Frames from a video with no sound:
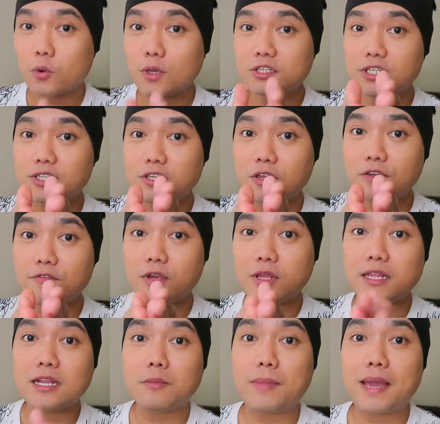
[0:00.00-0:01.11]
Well, just to give you a
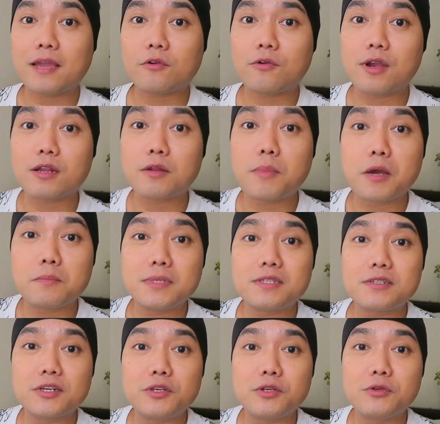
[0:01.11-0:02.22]
little background about Mr.